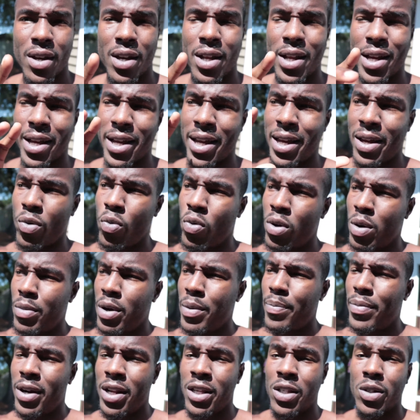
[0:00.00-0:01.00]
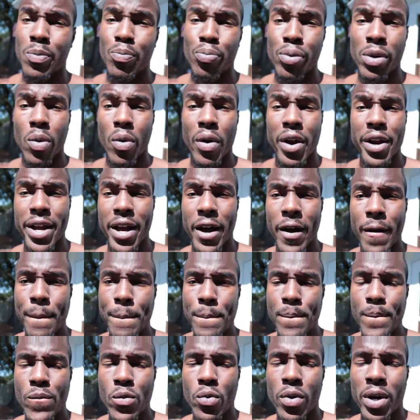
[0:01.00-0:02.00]
I gotta get one of my buddies some pre-workout,
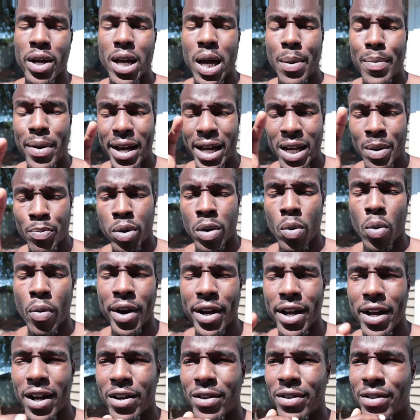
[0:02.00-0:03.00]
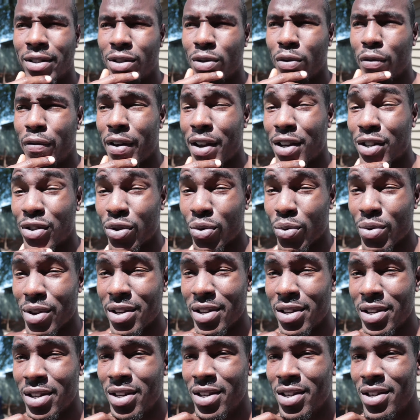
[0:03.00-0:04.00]
right? I'm not getting pre-workout until phase three
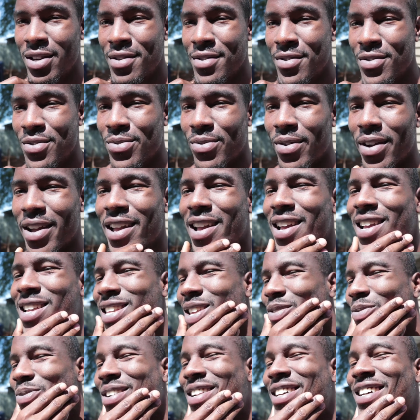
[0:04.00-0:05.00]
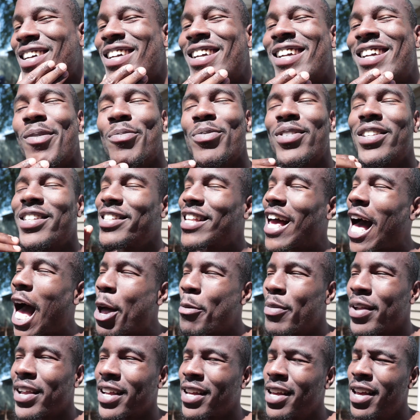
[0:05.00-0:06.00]
right? Because I want, I'm just
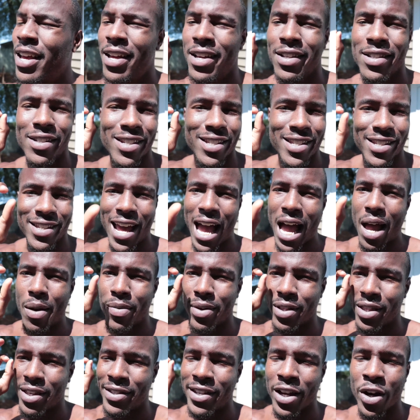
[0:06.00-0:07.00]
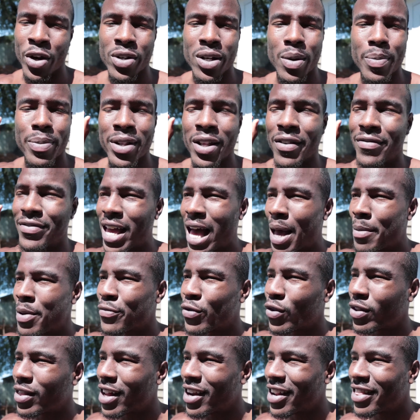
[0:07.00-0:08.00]
timing, just timing. The serendipity of timing
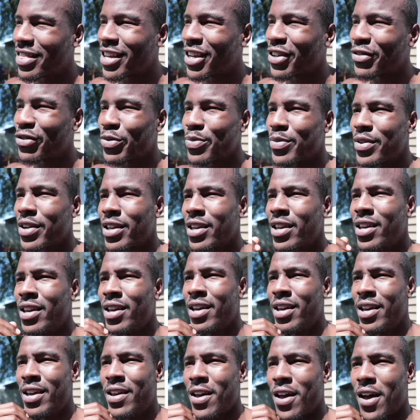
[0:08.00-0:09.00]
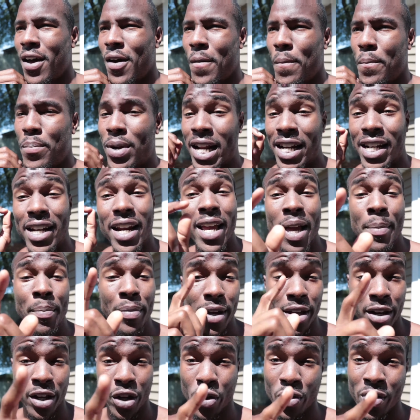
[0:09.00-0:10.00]
for a lot of things for me. Um, but I am
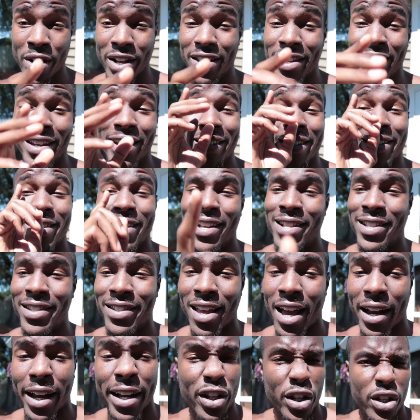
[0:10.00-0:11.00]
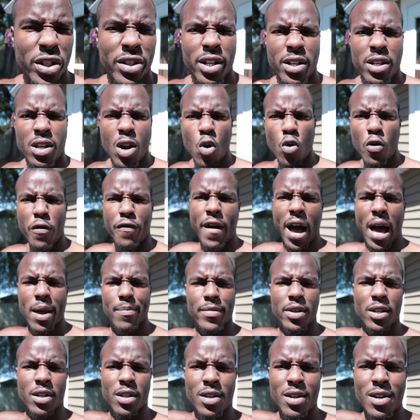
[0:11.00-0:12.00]
getting creatine because it's in stock. It just didn't notify
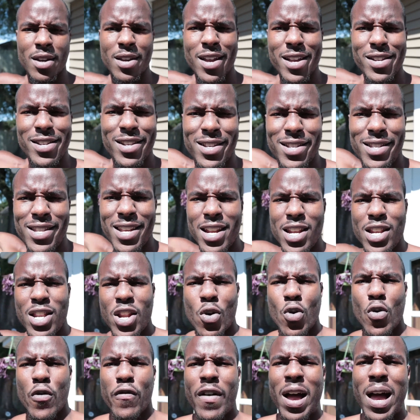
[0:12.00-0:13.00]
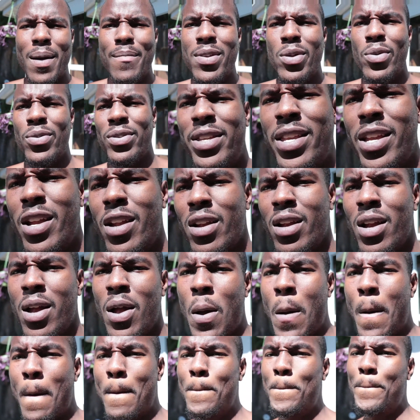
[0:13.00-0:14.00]
me. It just didn't notify me it was here,
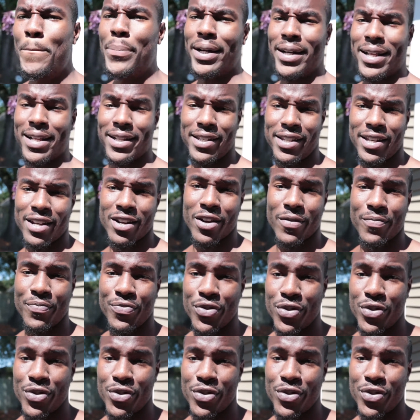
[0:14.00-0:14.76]
but it's here.